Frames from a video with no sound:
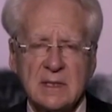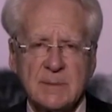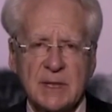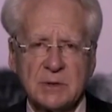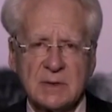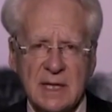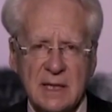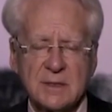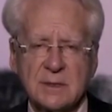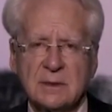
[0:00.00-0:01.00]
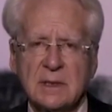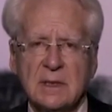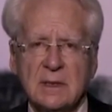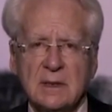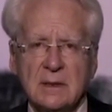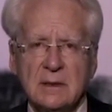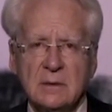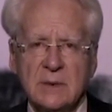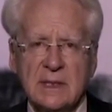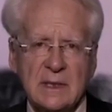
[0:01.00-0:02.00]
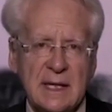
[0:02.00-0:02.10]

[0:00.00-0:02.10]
special counsel, who we